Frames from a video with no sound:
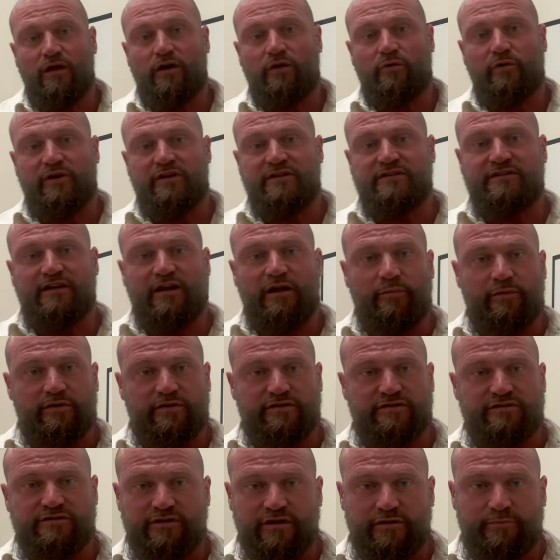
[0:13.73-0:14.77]
Quick disclaimer,
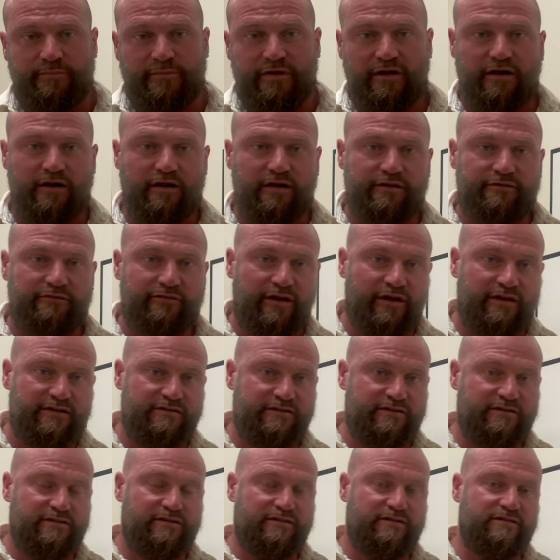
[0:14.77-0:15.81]
this is not medical advice,
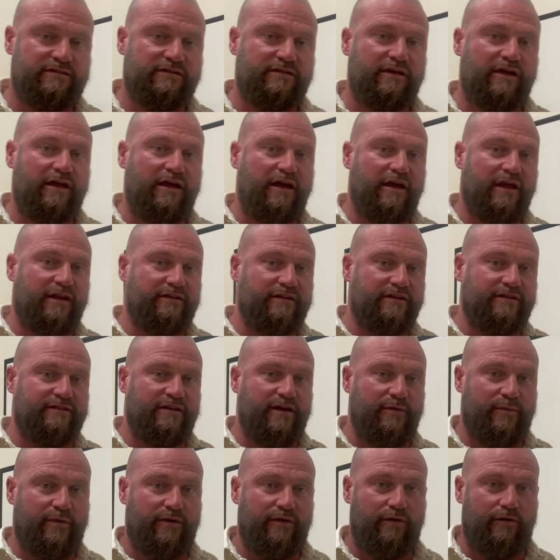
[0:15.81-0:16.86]
this is
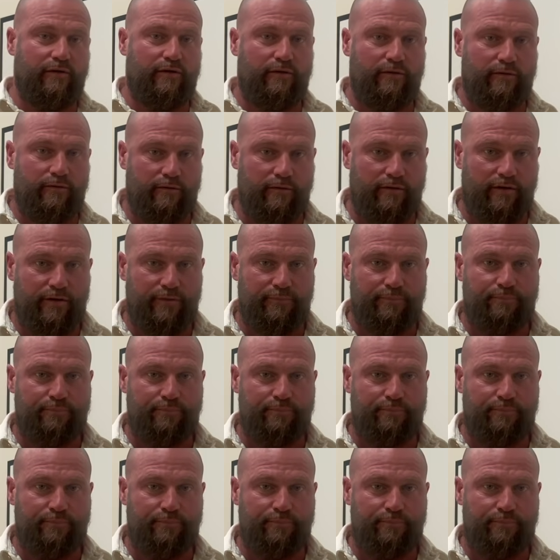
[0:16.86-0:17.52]
entertainment only.